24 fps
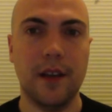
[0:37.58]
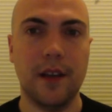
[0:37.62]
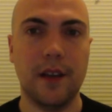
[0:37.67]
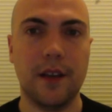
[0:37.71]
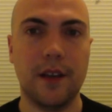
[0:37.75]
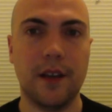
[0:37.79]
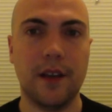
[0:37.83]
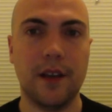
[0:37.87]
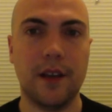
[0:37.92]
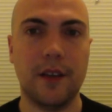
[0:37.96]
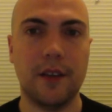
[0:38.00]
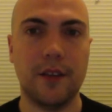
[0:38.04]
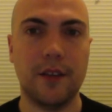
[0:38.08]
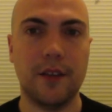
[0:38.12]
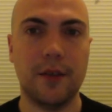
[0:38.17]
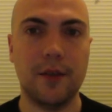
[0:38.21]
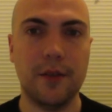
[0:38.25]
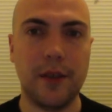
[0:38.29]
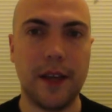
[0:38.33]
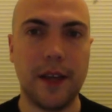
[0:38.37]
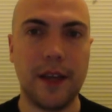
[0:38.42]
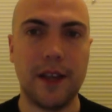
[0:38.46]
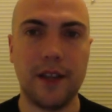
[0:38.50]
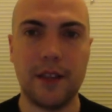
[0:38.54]
uh,
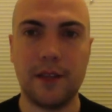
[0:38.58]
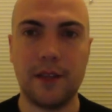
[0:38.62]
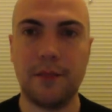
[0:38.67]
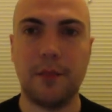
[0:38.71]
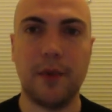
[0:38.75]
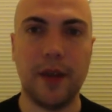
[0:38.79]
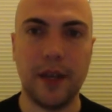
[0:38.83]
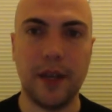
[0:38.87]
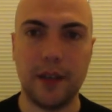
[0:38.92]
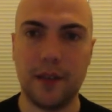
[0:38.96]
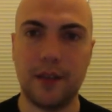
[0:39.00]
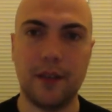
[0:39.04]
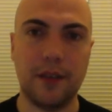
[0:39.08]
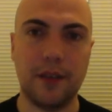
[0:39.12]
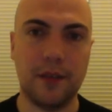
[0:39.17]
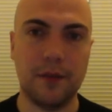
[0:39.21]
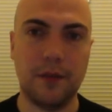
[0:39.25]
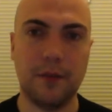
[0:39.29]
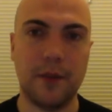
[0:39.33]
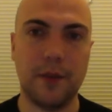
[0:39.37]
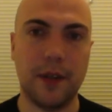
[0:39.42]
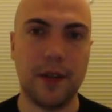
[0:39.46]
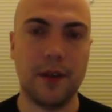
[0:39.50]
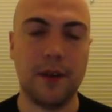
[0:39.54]
two-day sprints is
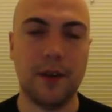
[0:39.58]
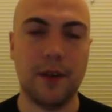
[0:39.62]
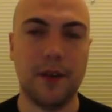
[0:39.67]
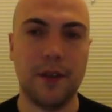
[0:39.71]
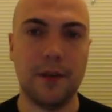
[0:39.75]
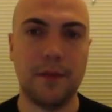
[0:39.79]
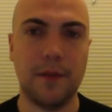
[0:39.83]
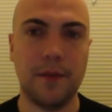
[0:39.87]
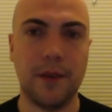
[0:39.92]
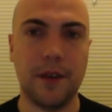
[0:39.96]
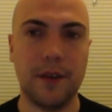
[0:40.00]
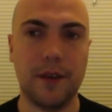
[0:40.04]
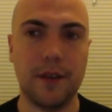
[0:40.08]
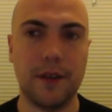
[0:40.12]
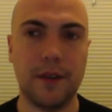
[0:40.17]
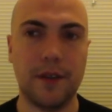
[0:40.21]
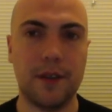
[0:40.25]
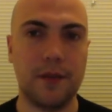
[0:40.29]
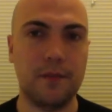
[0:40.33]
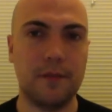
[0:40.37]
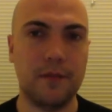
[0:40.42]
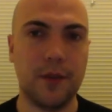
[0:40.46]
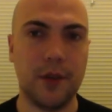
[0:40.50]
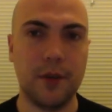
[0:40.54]
what we call them. They're
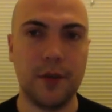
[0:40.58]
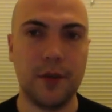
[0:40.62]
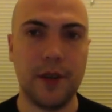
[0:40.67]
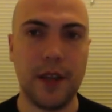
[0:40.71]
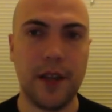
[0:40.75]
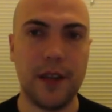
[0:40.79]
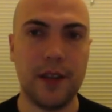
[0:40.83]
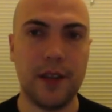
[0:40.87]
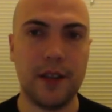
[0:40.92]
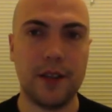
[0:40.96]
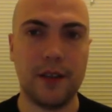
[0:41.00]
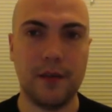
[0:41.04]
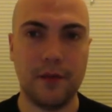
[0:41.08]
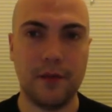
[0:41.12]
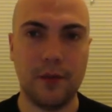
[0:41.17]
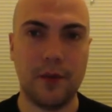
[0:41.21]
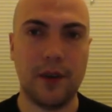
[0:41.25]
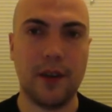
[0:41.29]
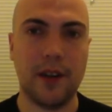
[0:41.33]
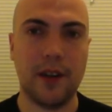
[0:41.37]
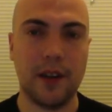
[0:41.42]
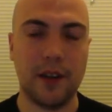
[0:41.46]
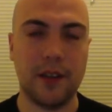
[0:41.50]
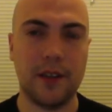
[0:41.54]
just two days of
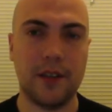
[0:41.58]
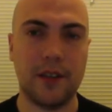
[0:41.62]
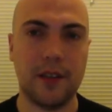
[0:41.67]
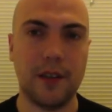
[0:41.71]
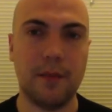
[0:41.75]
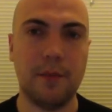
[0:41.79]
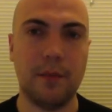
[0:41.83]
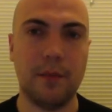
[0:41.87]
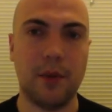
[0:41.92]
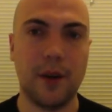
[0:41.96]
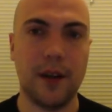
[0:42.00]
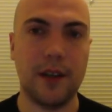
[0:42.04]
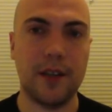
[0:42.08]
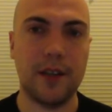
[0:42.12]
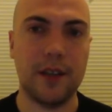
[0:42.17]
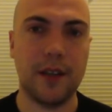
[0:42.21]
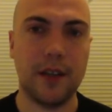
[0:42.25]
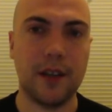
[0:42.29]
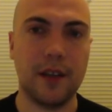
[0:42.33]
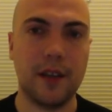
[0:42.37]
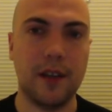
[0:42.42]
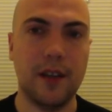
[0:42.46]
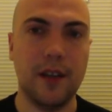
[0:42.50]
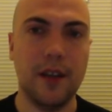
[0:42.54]
working on some
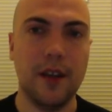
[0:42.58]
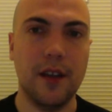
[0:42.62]
project.